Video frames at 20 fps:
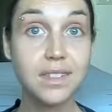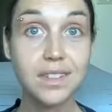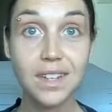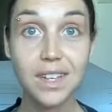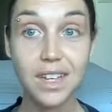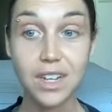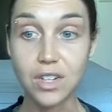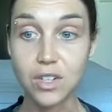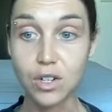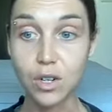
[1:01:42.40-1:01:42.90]

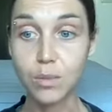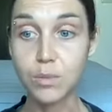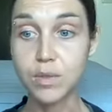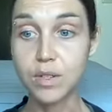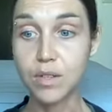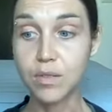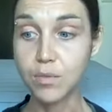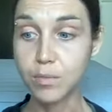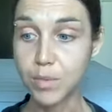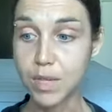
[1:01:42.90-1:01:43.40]
in terms
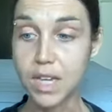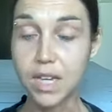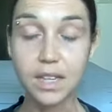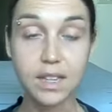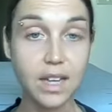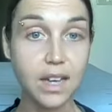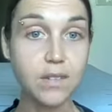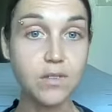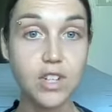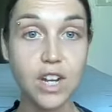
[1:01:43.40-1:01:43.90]
of being
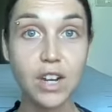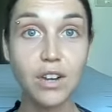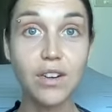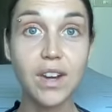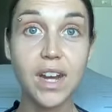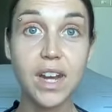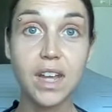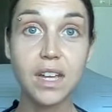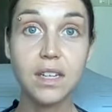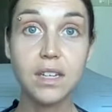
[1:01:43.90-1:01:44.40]
life
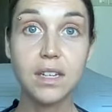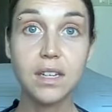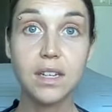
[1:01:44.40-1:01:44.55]
generating.